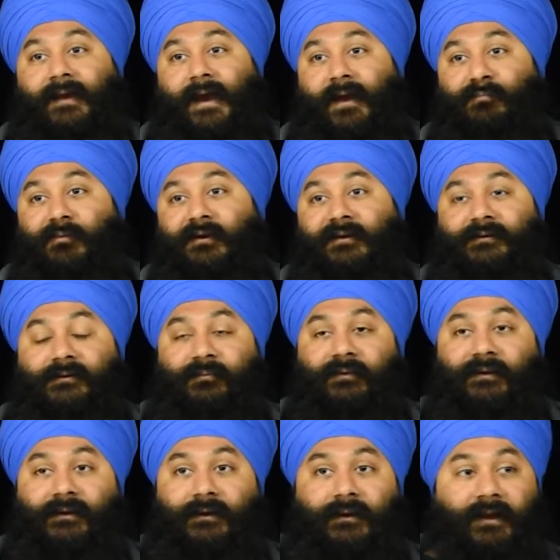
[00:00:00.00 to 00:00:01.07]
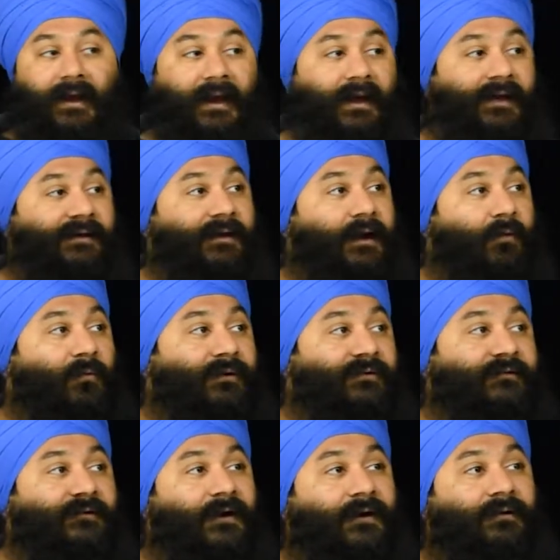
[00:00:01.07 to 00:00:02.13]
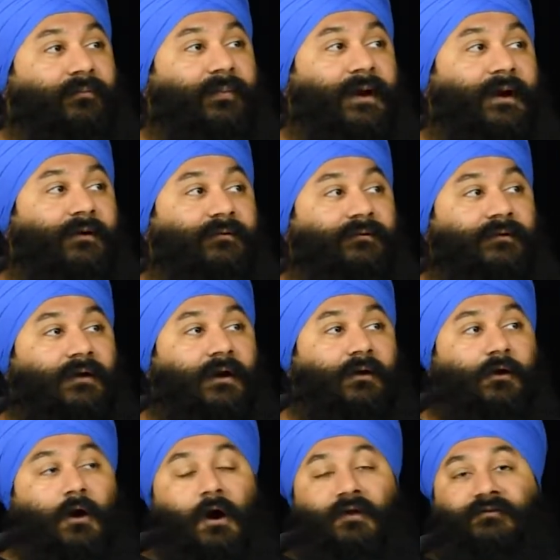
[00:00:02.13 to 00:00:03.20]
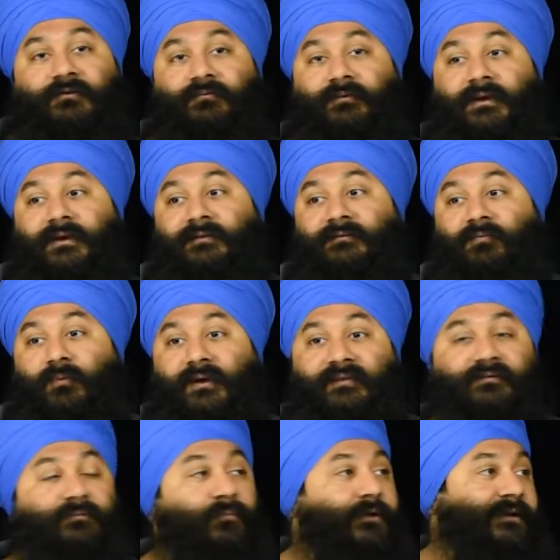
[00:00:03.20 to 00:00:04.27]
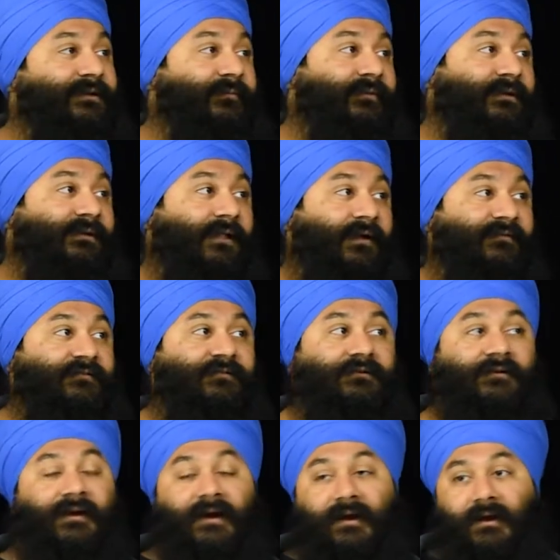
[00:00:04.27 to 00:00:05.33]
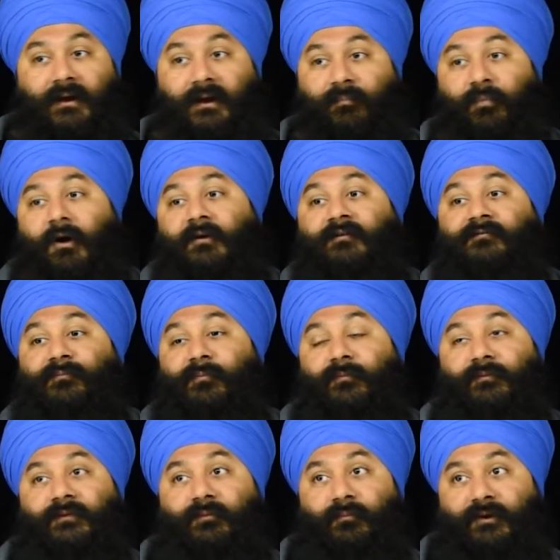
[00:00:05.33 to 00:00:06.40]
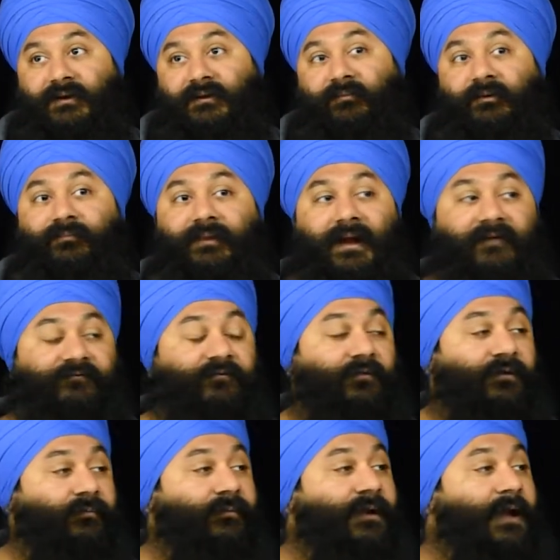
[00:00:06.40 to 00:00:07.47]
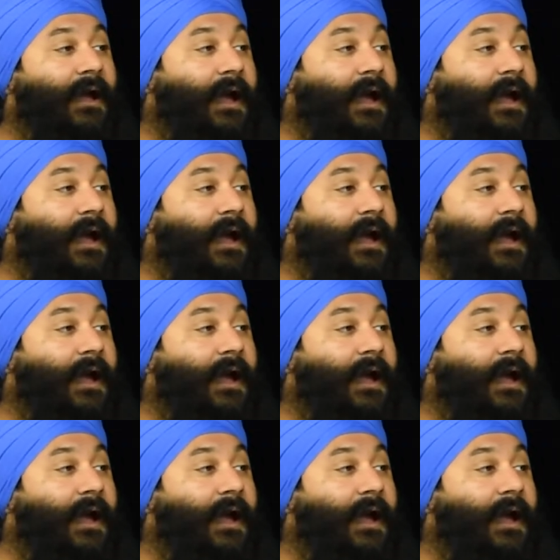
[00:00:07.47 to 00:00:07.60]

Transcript: at MariaDB, and I wanted to talk about causal reads with MariaDB cluster, a part of the MariaDB platform.